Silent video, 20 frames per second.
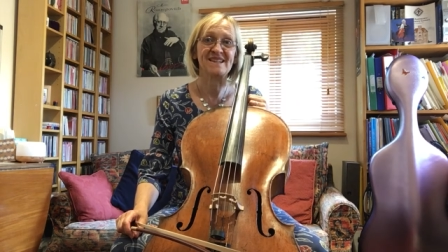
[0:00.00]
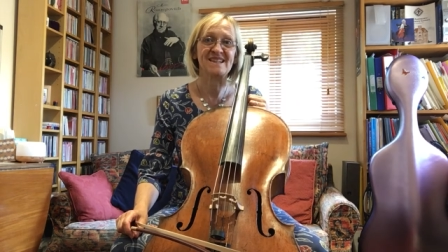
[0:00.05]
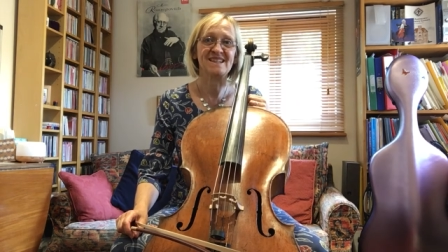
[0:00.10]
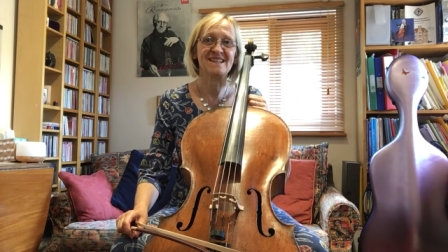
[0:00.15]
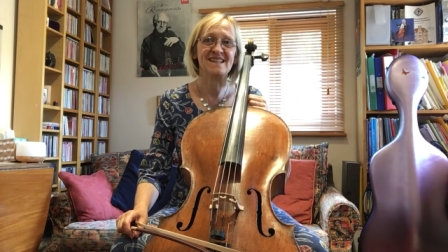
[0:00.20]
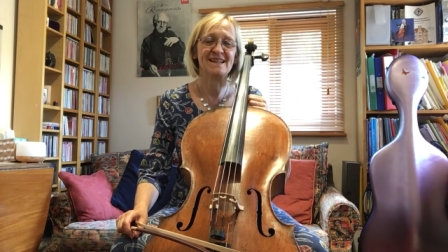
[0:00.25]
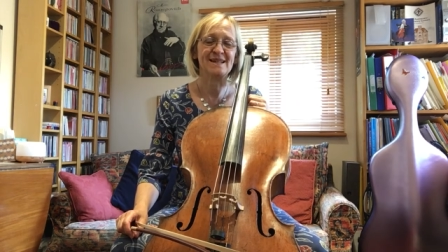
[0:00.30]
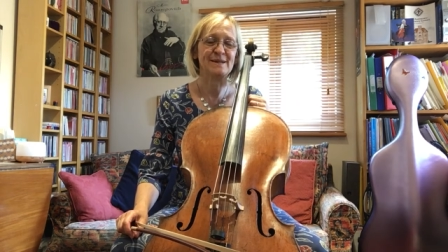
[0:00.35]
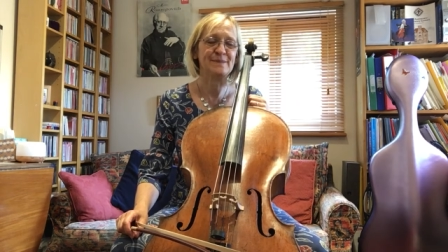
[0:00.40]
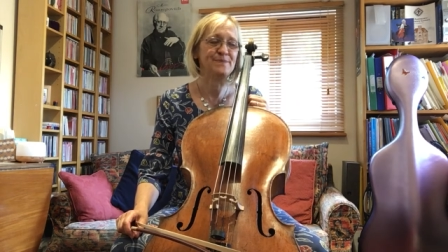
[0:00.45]

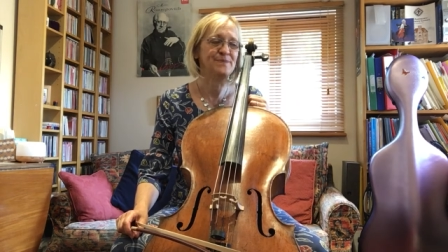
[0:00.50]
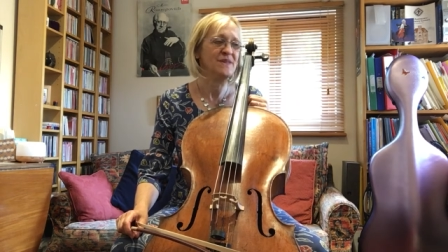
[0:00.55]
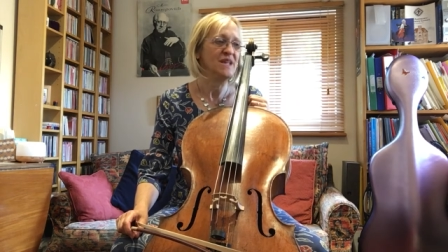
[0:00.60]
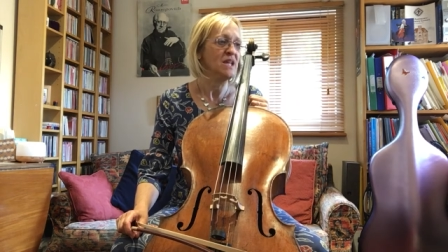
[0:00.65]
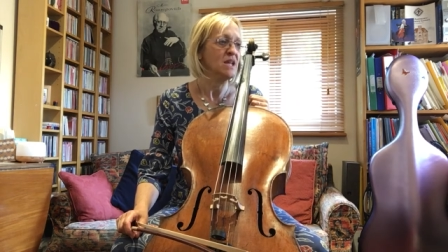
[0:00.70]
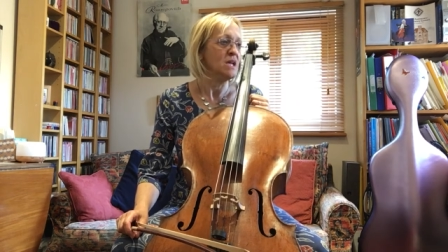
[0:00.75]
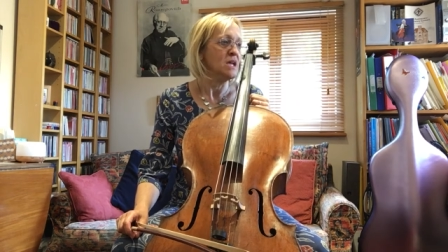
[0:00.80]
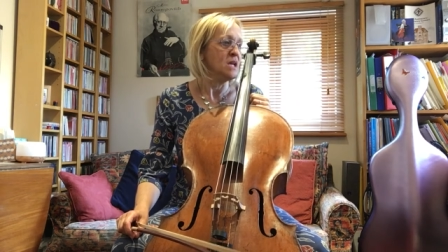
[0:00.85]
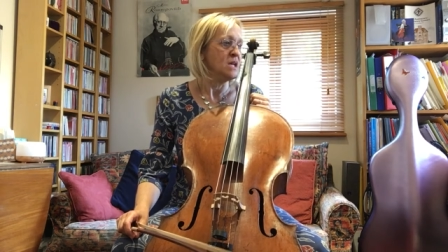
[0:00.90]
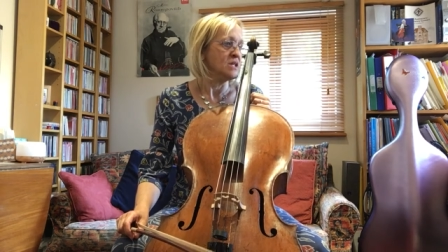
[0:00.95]
Okay,
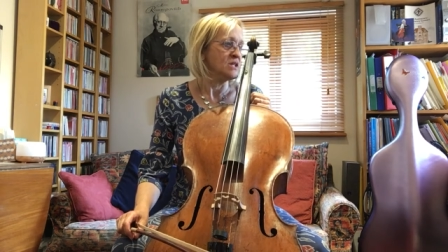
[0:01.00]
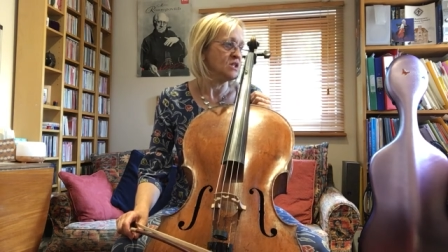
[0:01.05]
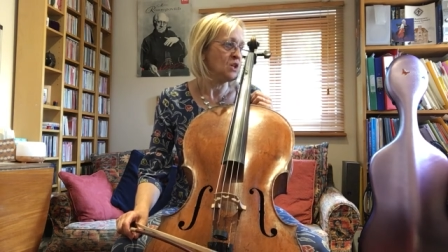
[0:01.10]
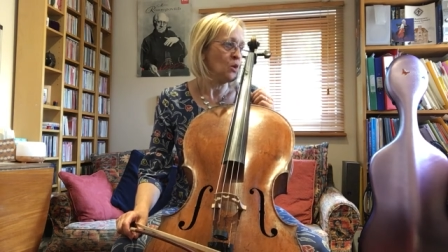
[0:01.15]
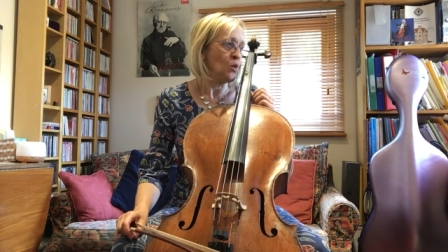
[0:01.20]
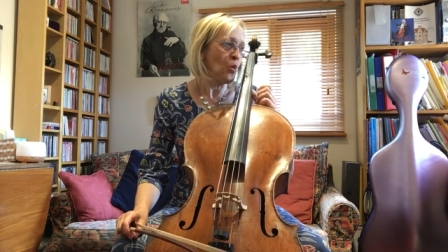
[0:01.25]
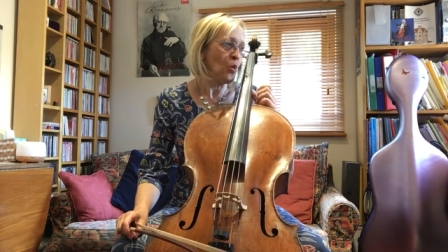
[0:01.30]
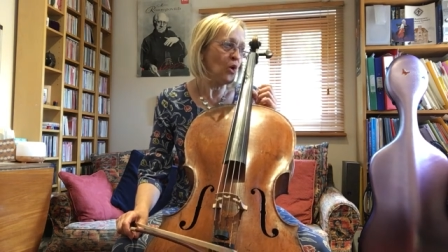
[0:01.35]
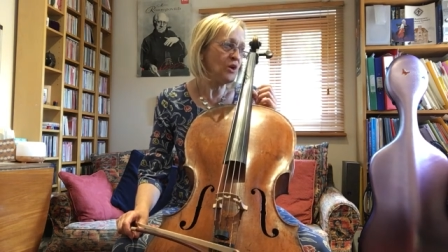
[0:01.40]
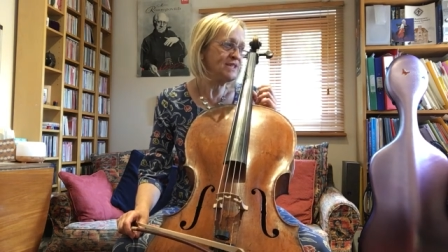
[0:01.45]
so
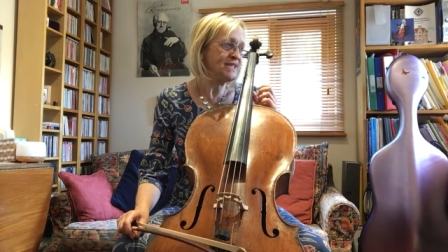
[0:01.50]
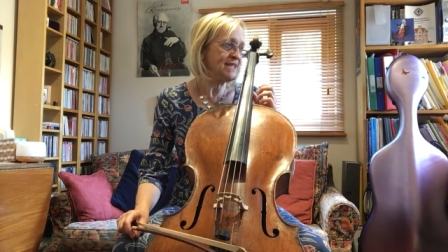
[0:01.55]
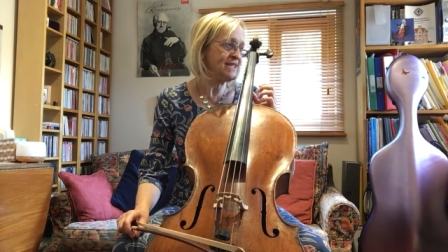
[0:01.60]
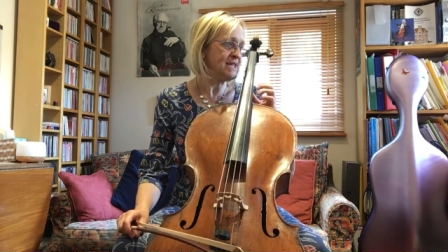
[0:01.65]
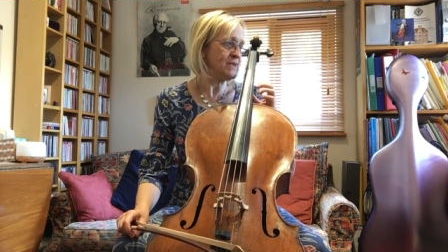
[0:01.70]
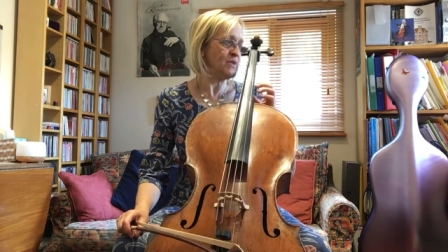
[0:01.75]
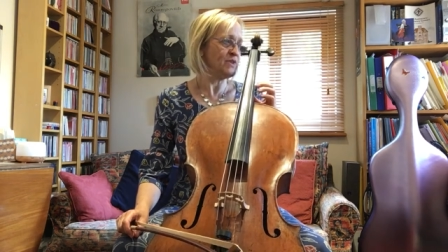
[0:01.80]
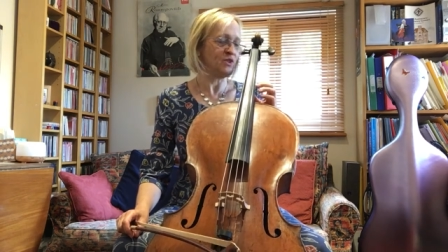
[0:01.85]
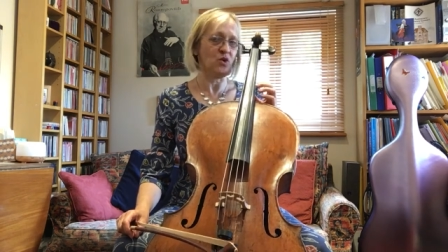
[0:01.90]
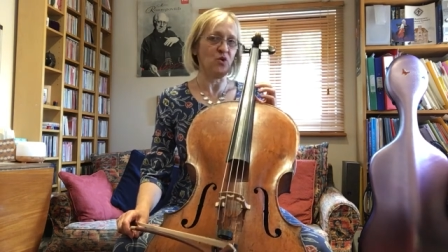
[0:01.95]
what is in
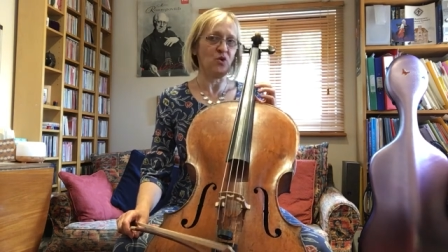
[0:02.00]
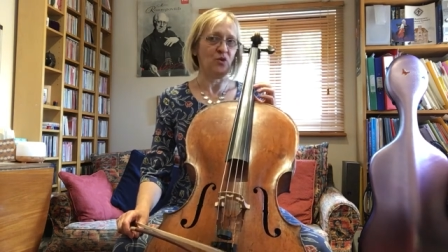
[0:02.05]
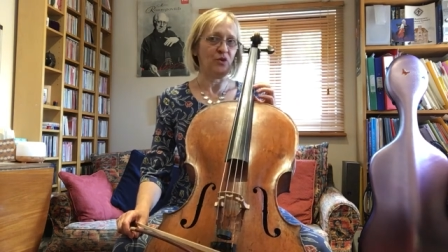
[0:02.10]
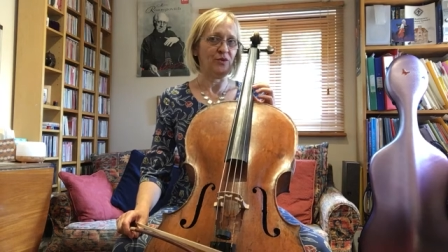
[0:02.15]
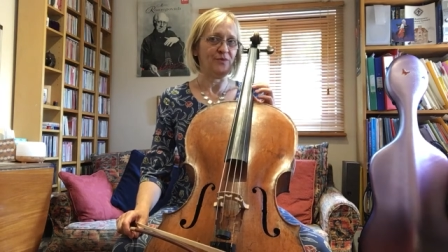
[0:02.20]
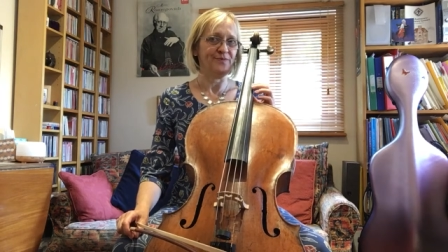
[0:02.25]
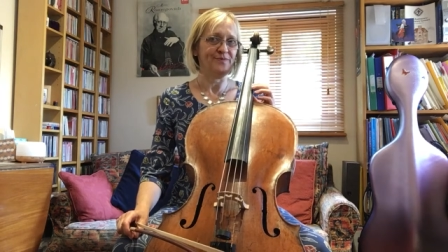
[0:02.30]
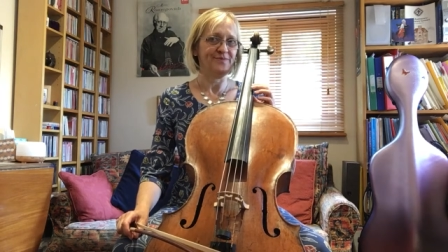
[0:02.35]
the score?